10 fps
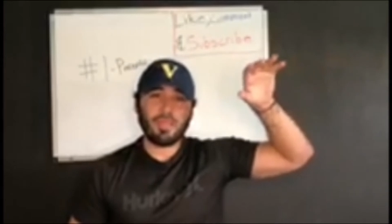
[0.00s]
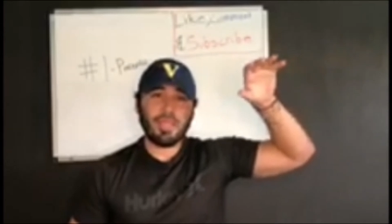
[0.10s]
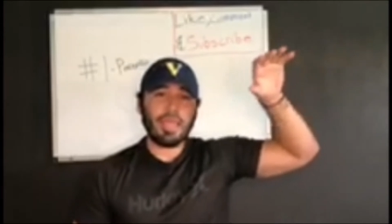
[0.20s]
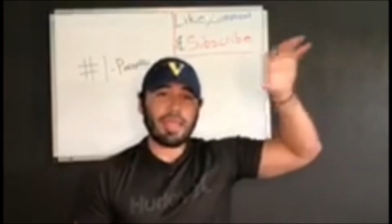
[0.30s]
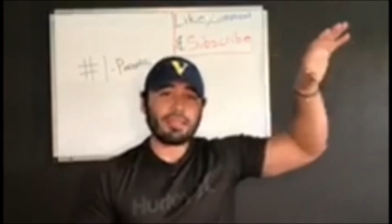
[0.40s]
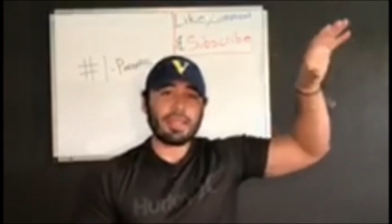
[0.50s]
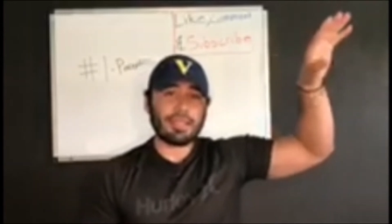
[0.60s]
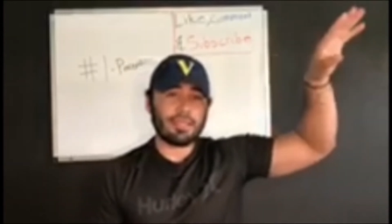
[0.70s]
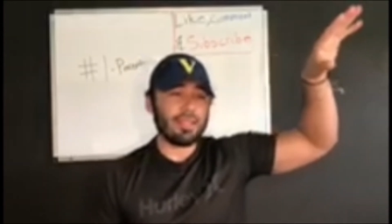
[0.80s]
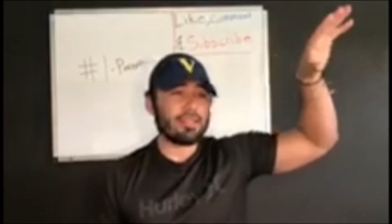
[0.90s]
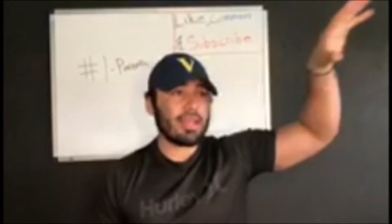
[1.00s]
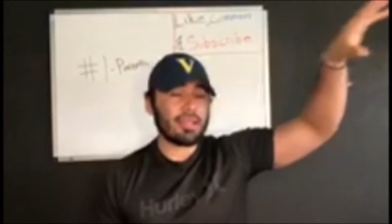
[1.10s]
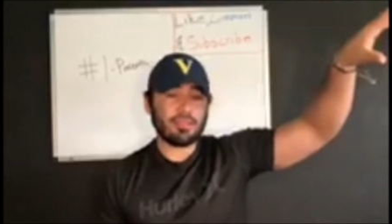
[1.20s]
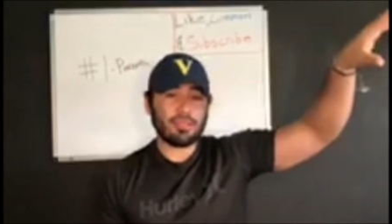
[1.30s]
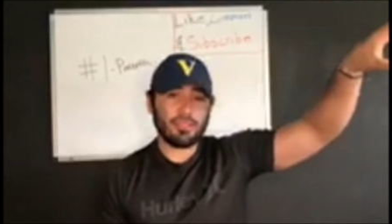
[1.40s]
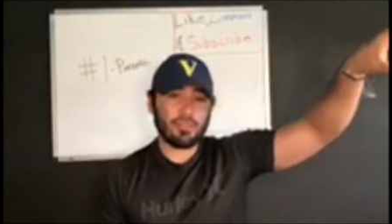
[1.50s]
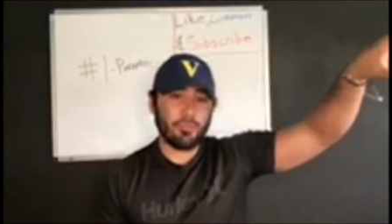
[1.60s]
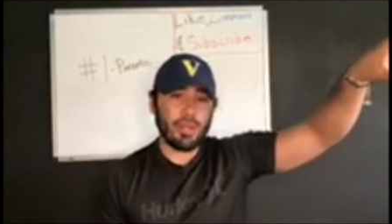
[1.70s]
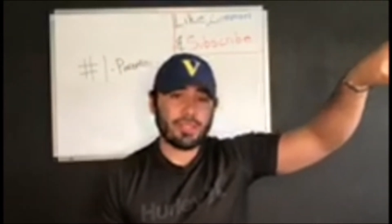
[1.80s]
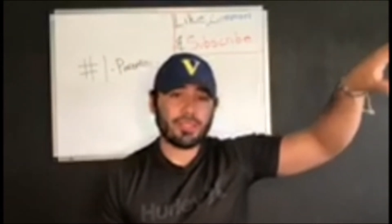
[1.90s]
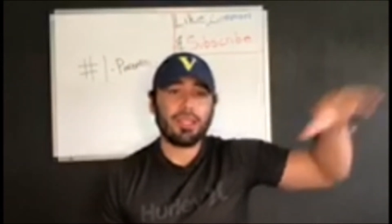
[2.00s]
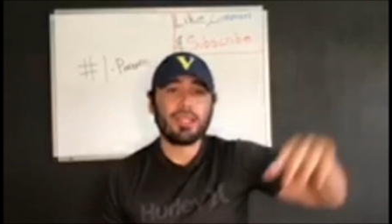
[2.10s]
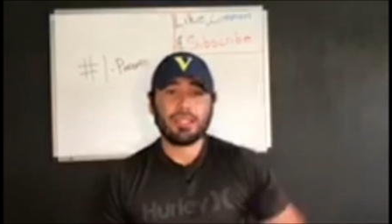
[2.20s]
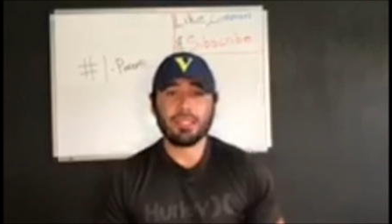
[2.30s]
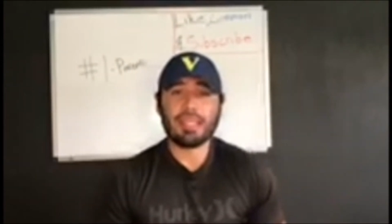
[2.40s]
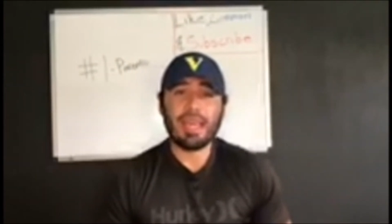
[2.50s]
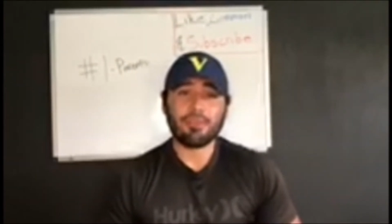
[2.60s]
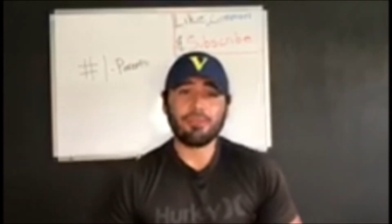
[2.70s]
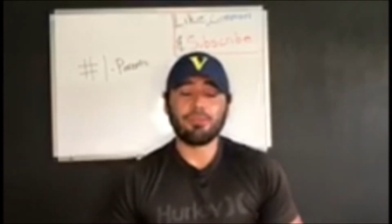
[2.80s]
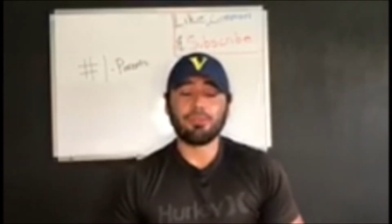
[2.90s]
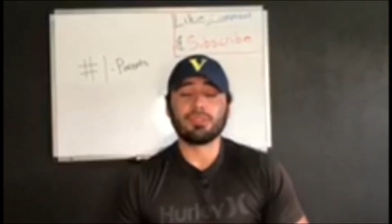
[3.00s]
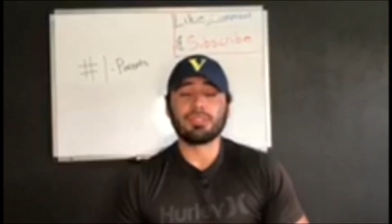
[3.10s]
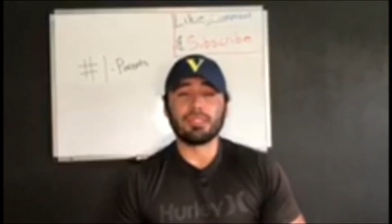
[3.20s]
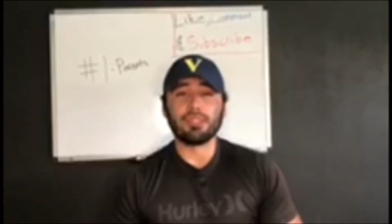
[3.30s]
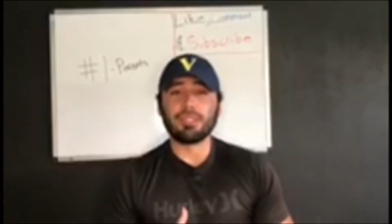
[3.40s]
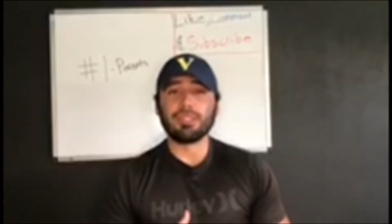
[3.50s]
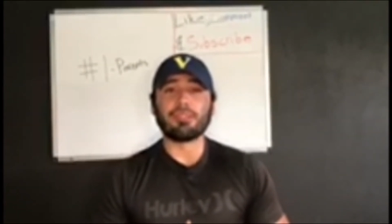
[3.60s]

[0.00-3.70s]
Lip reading: And that ranch doesn't have phone signal either.